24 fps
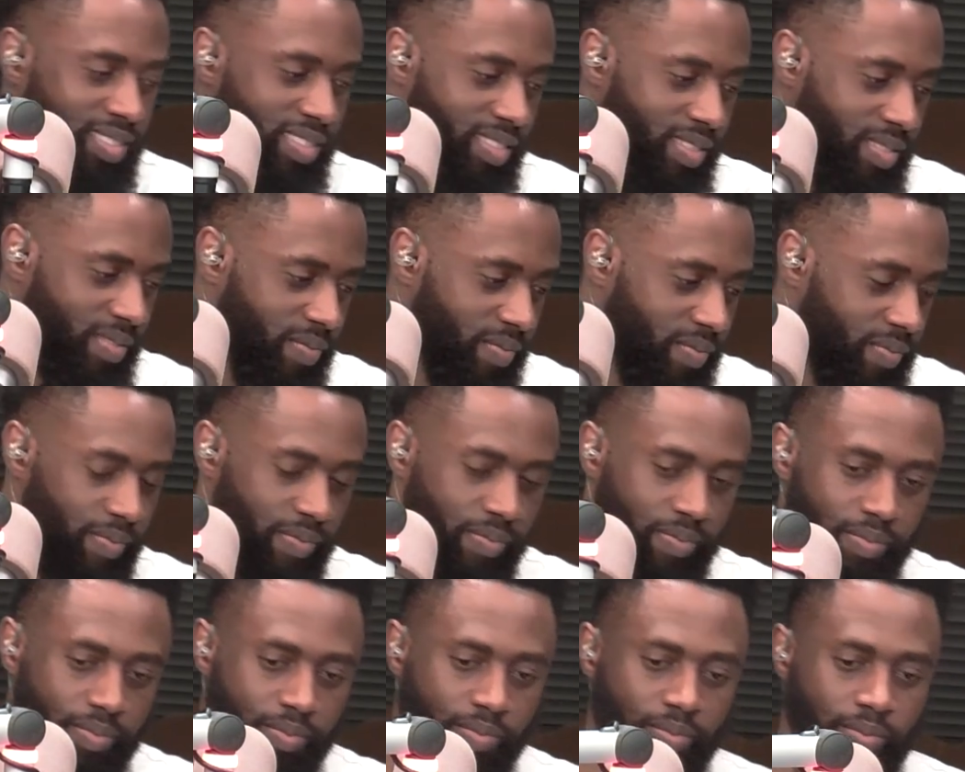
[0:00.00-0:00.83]

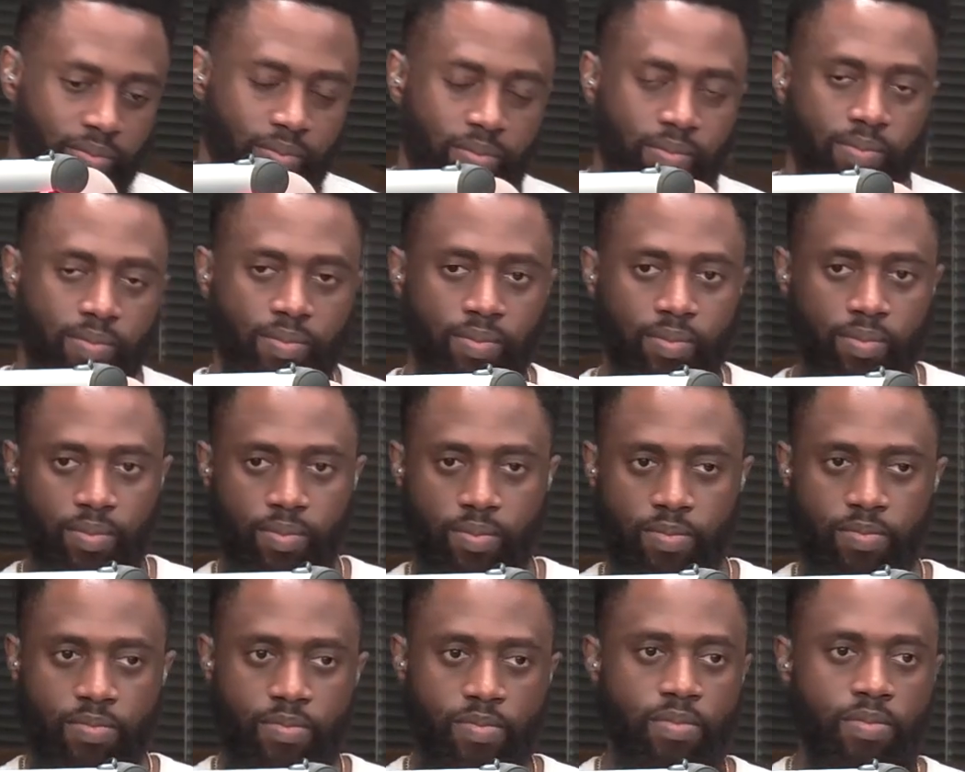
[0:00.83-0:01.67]

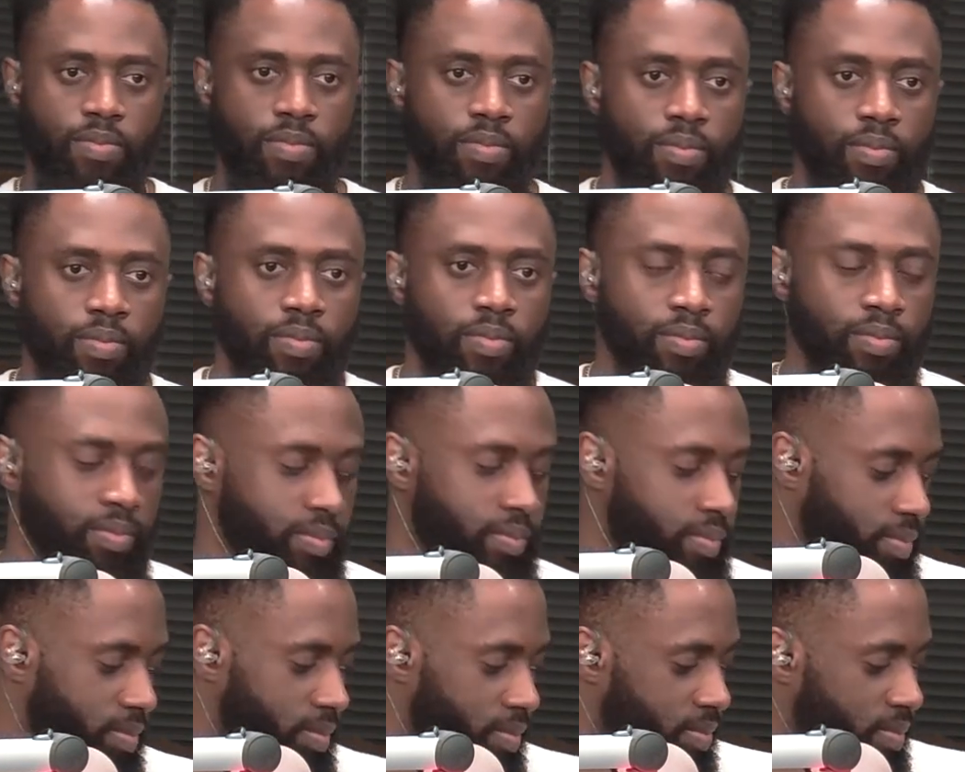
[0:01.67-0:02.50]

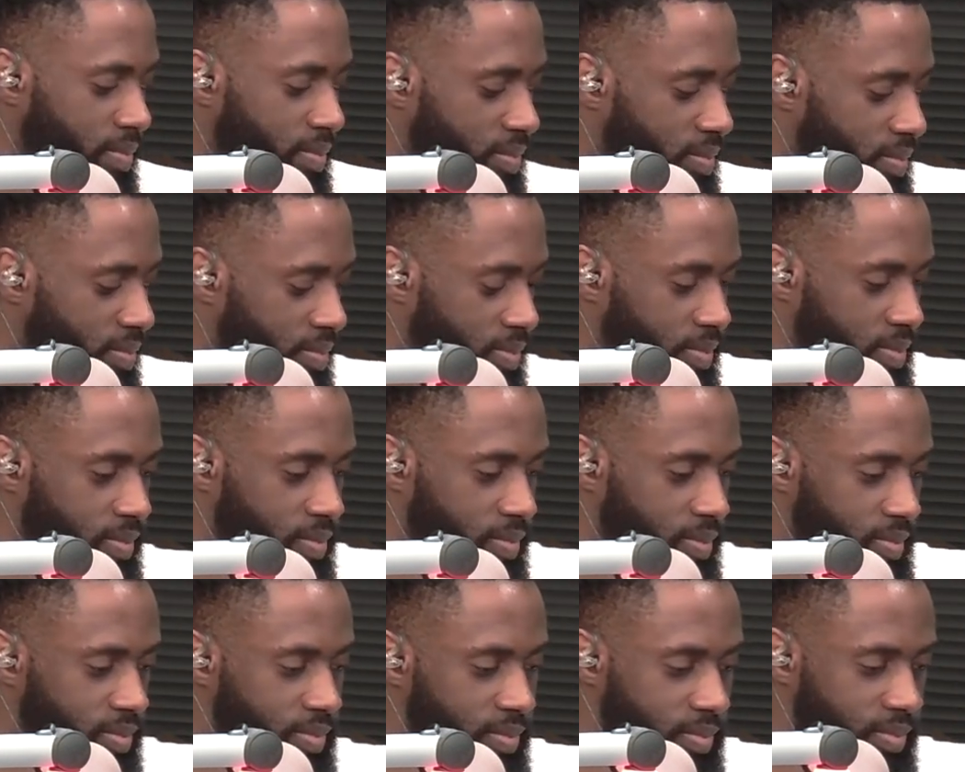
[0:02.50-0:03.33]

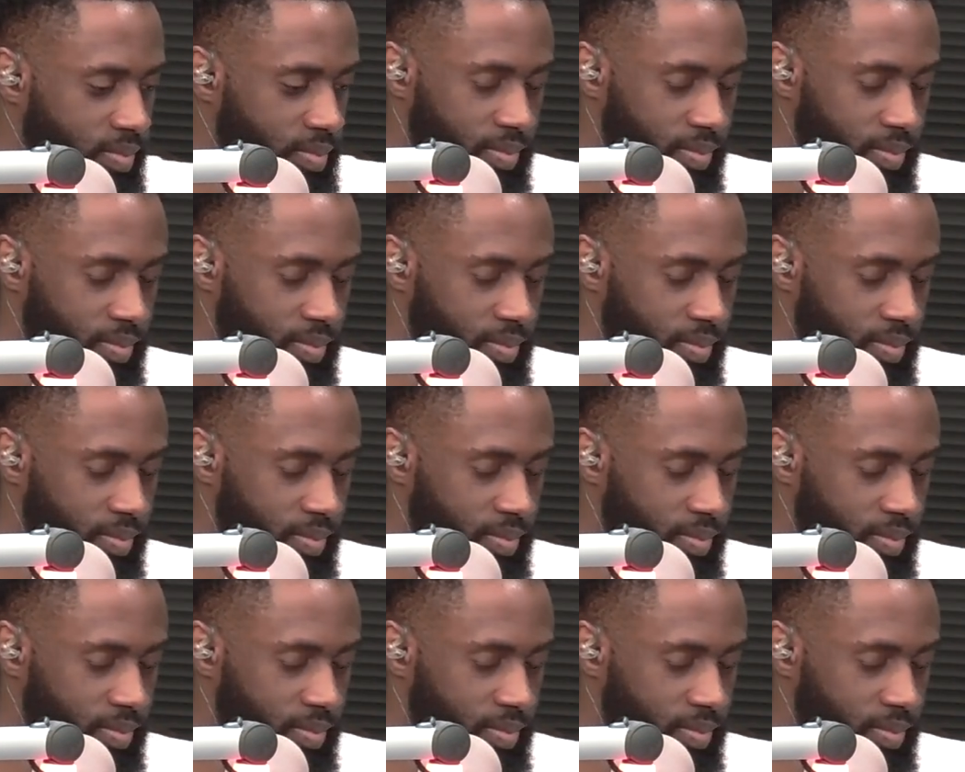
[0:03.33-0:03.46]
The person shown says nothing.